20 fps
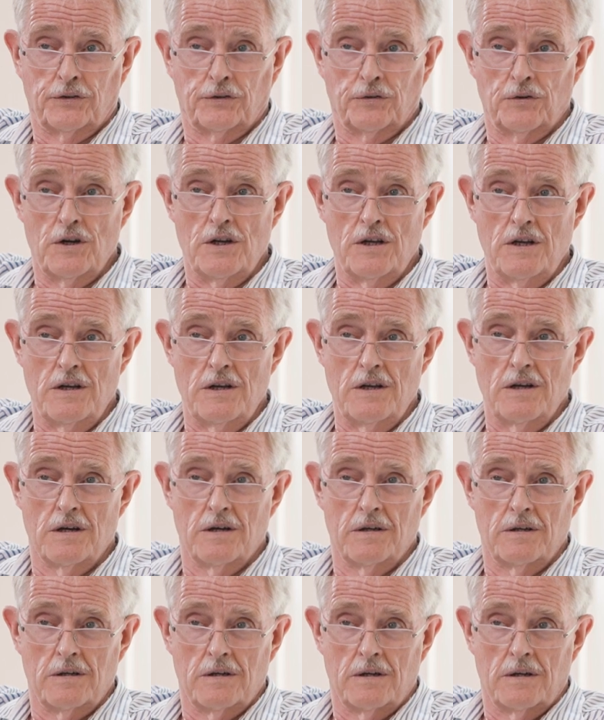three
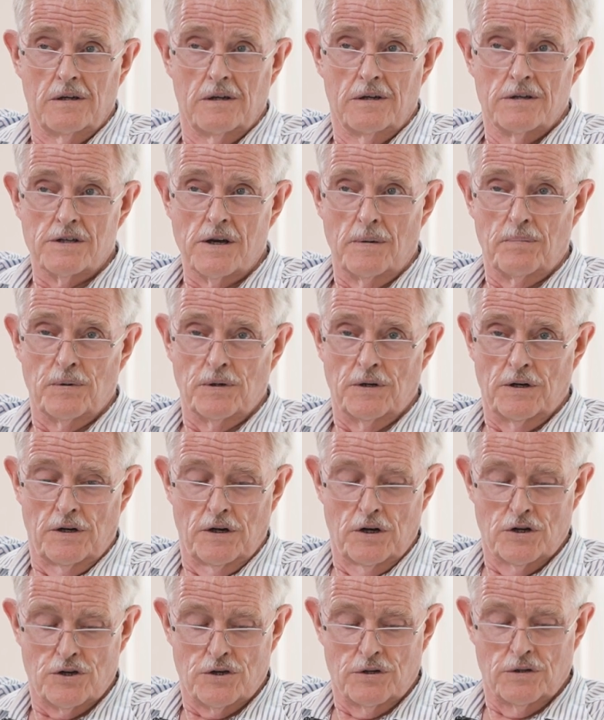separate
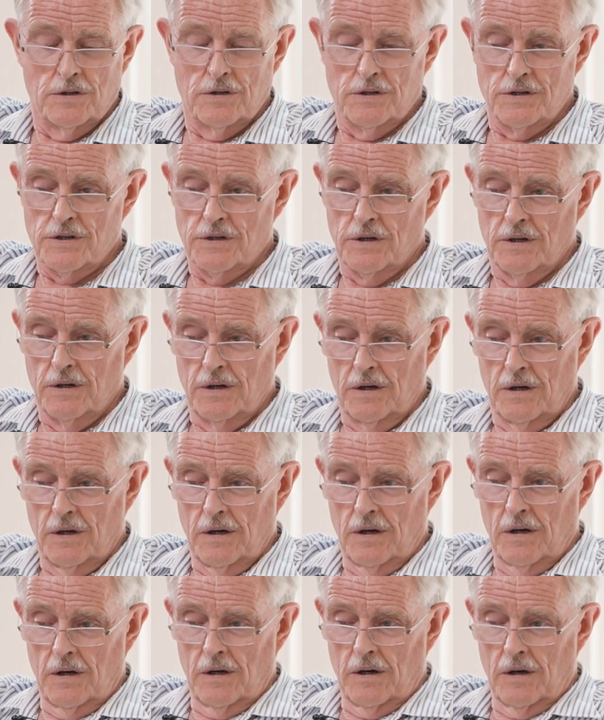editions
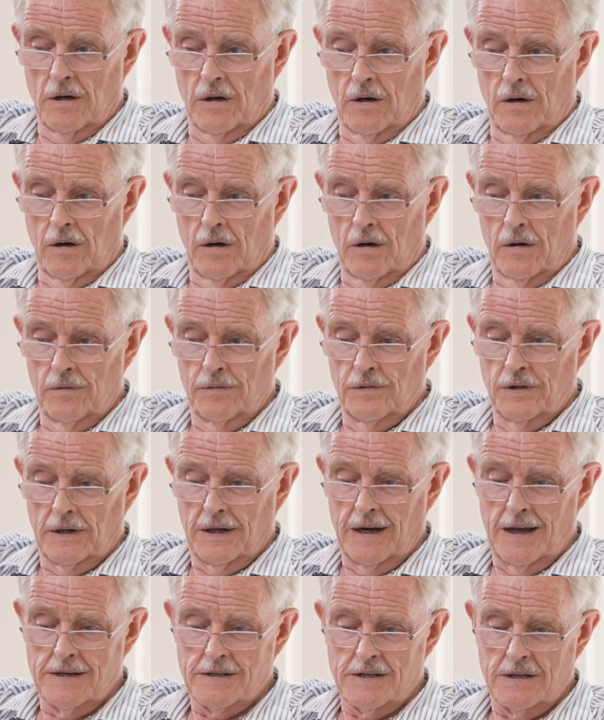of the
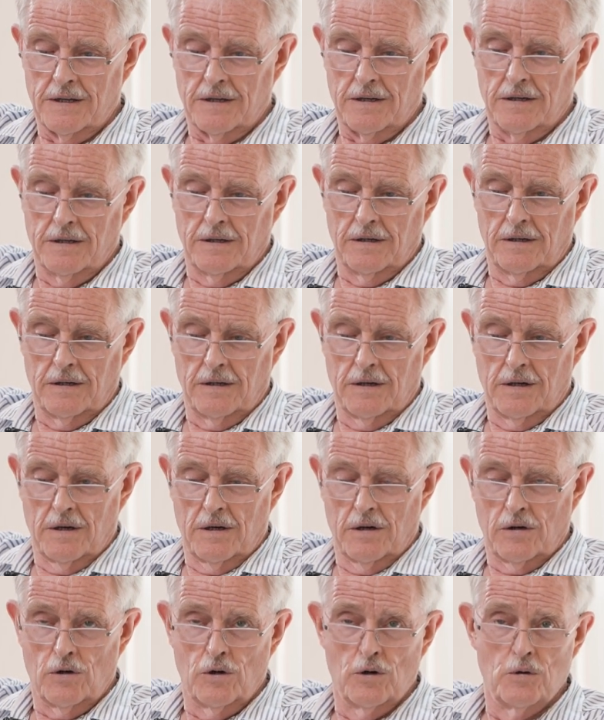classic
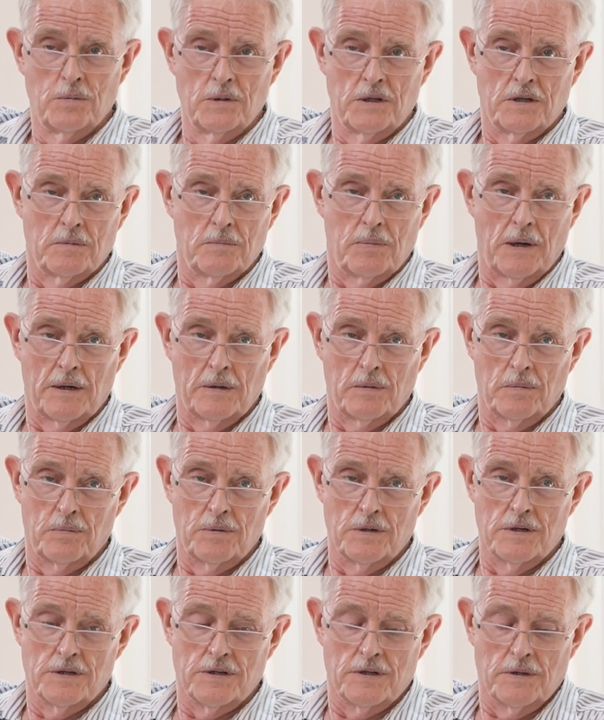Corbett and
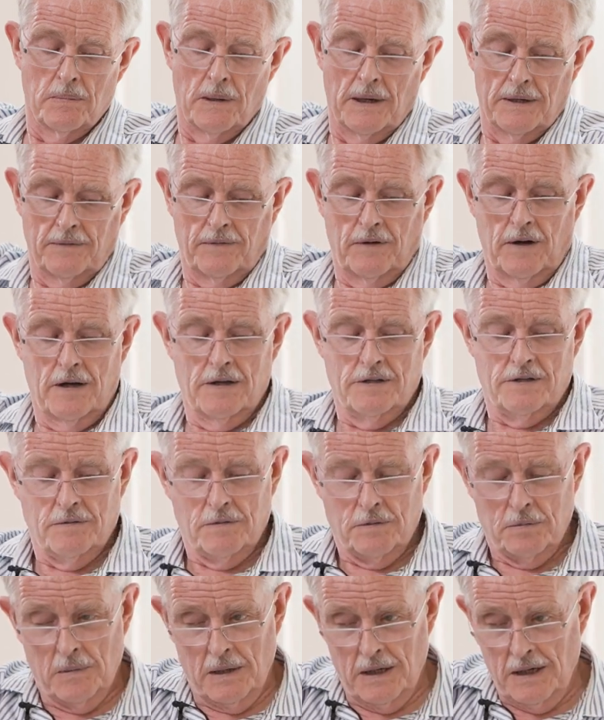Pembury's The Butterflies
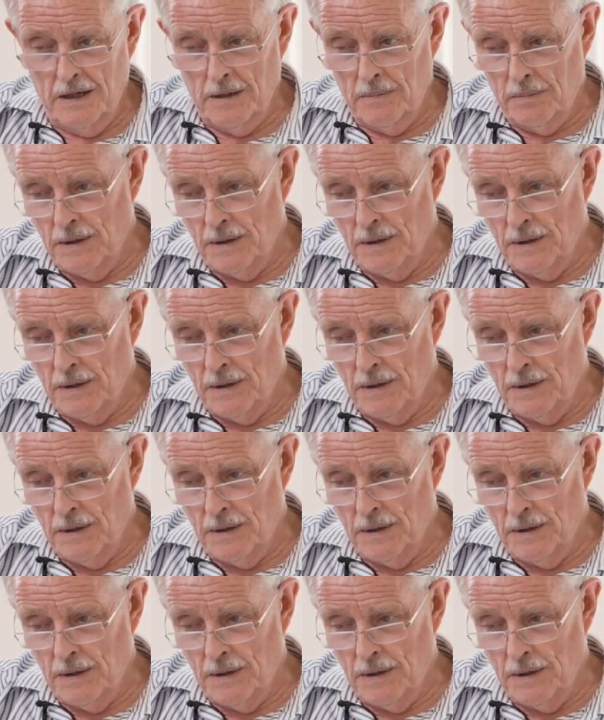of the Malay